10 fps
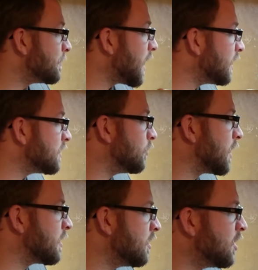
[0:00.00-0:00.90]
But
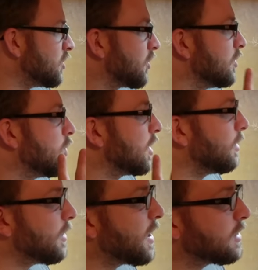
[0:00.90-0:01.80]
anyway, you're going to
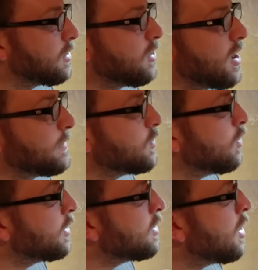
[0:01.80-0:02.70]
want a lot of
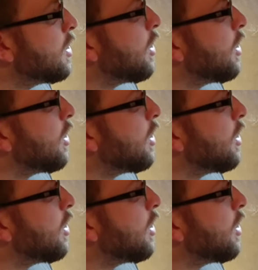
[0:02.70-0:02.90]
climbing wood.